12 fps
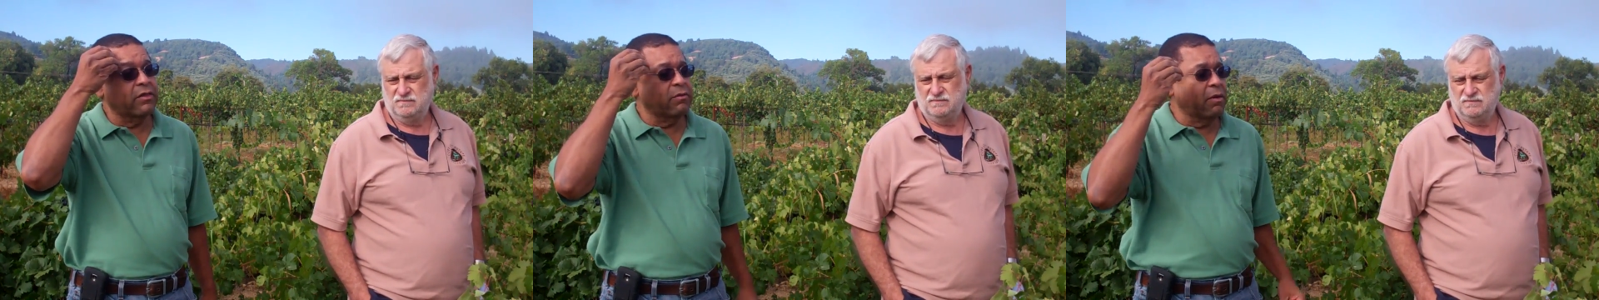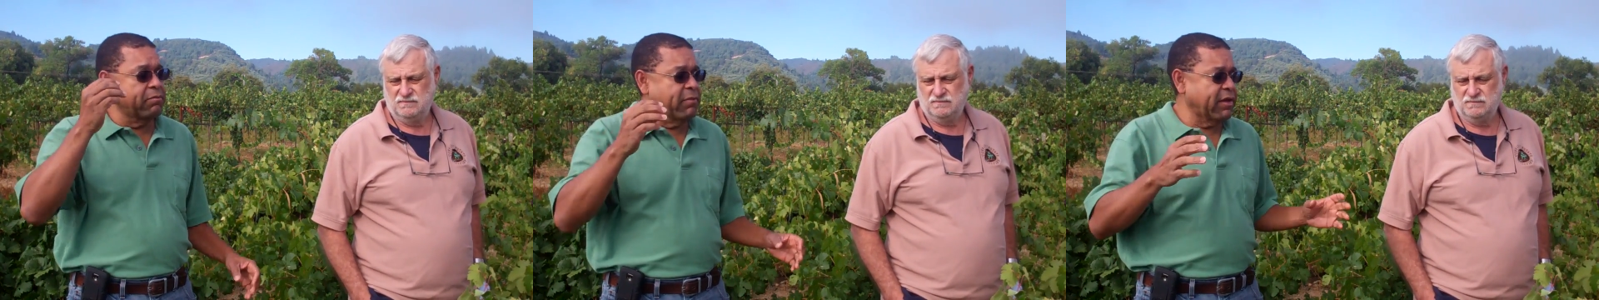Speaker 1: on,
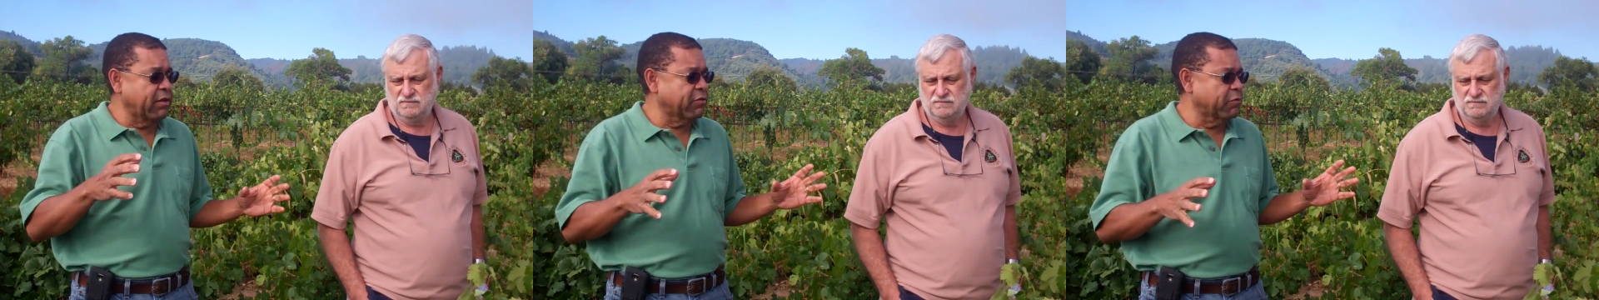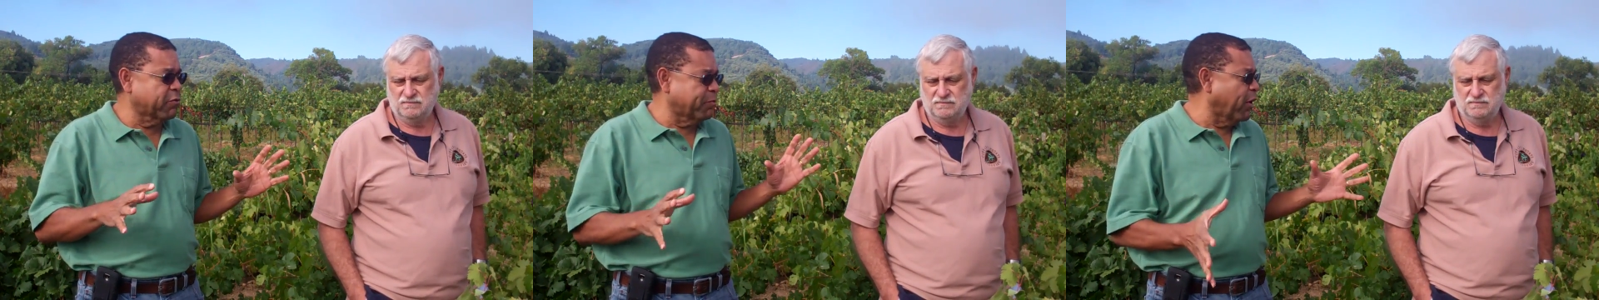on, making
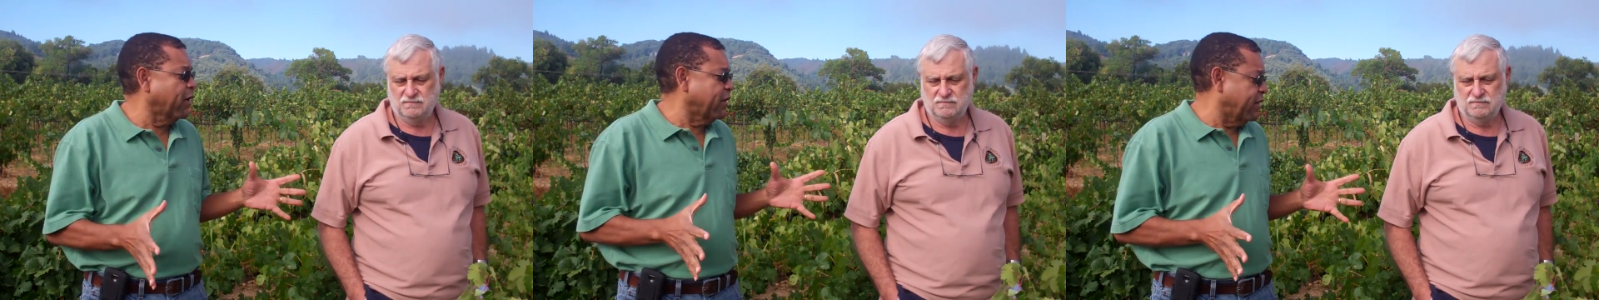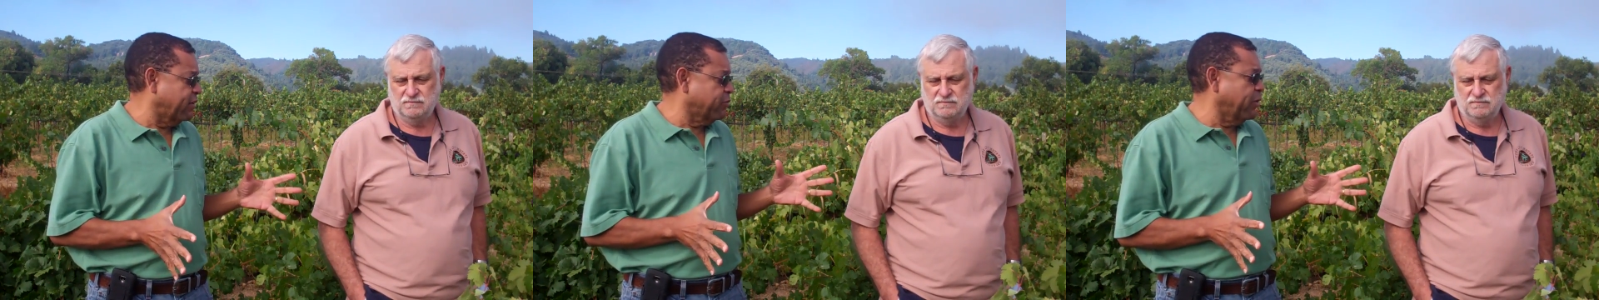some
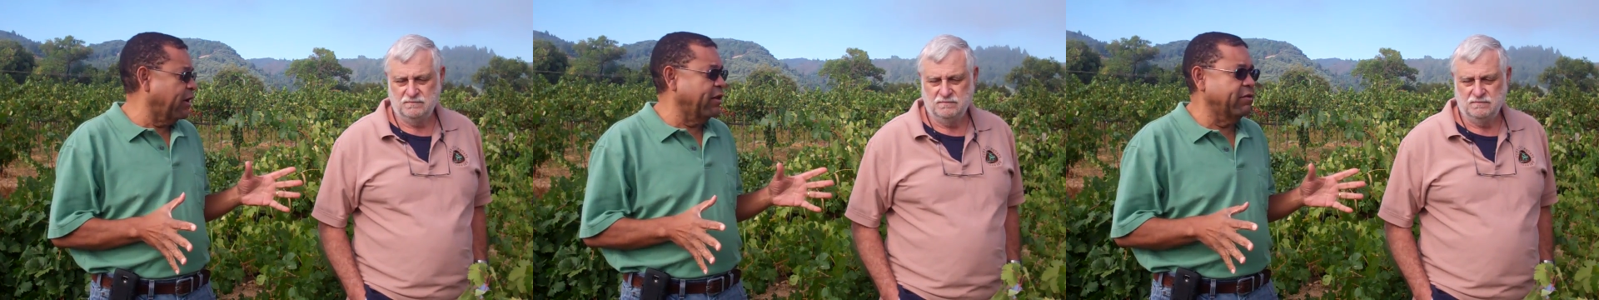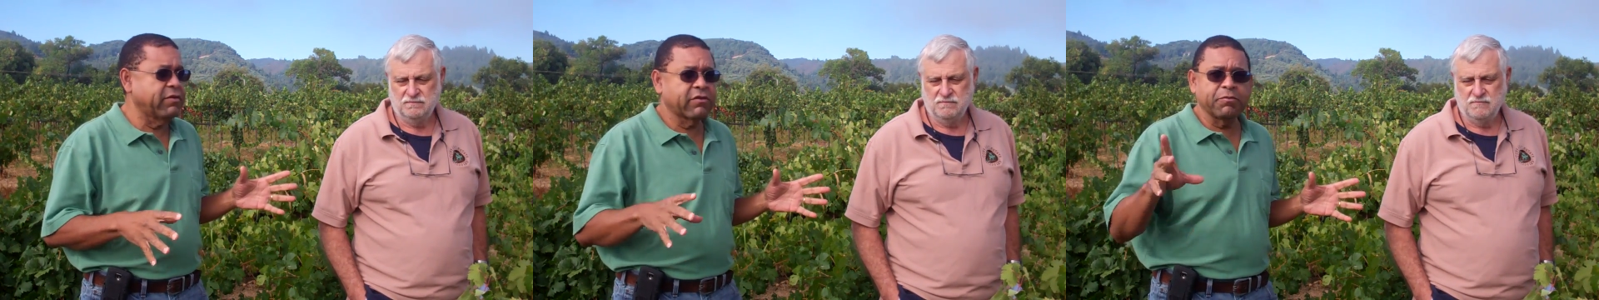sparkling as
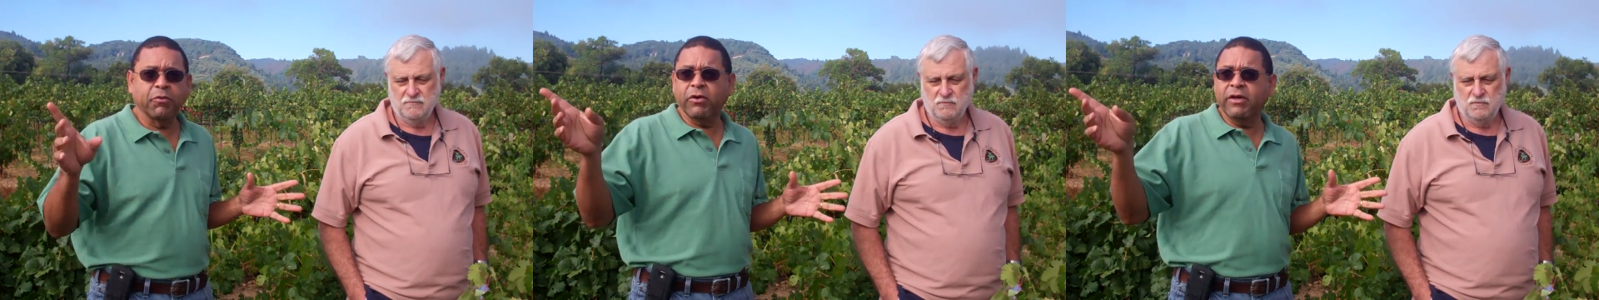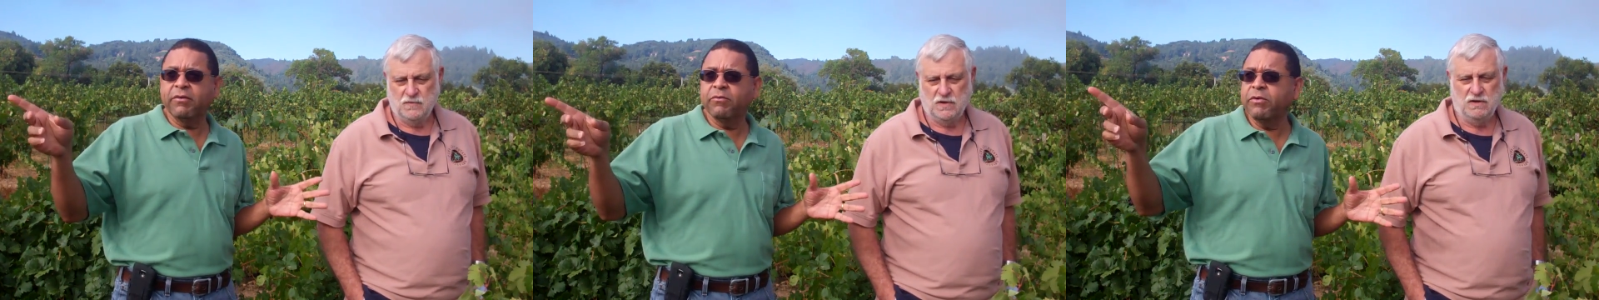well. And this
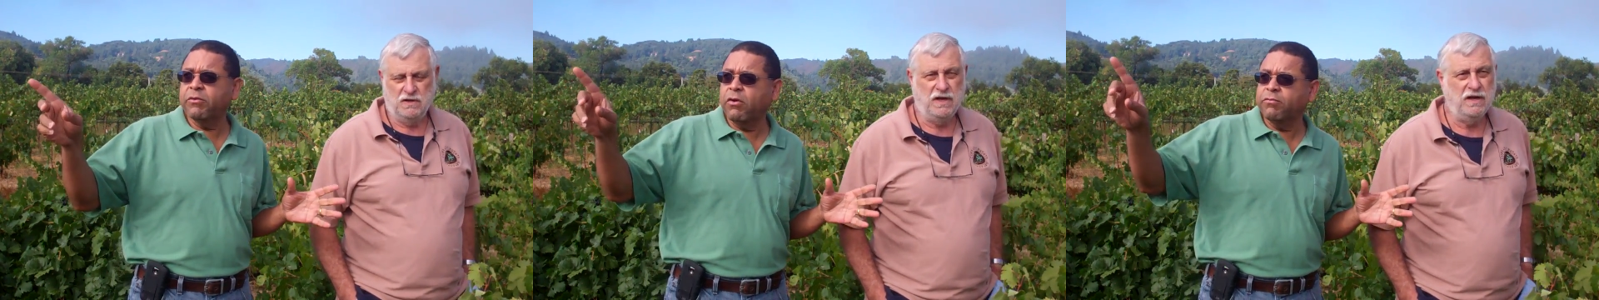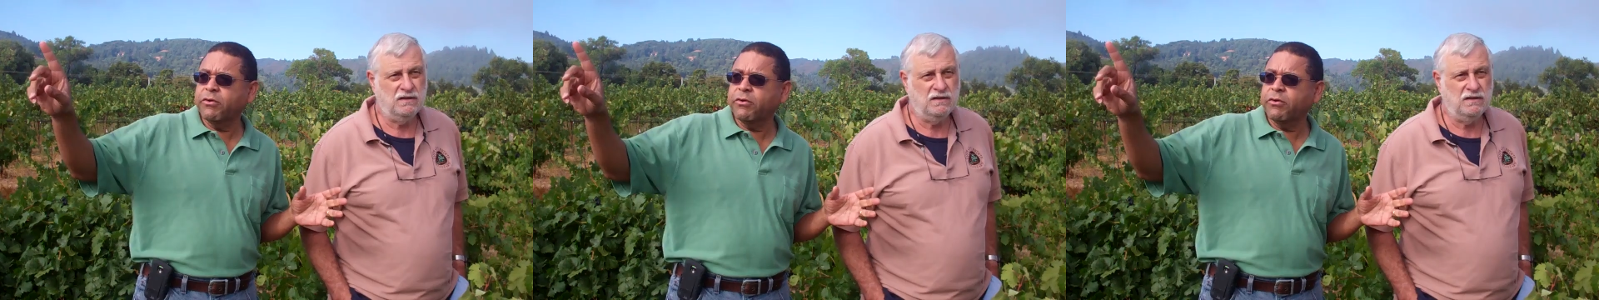morning we were yeah.